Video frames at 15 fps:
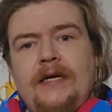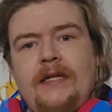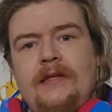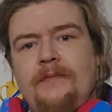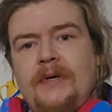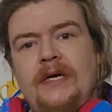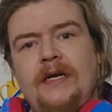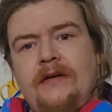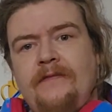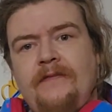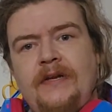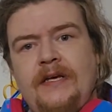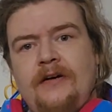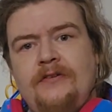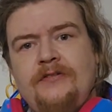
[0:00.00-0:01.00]
at the beginning of
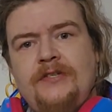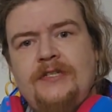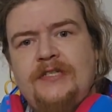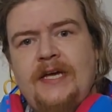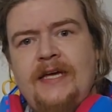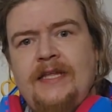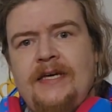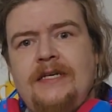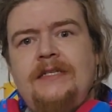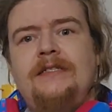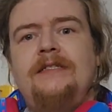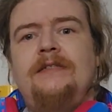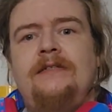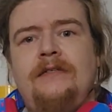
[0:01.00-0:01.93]
videos to say this,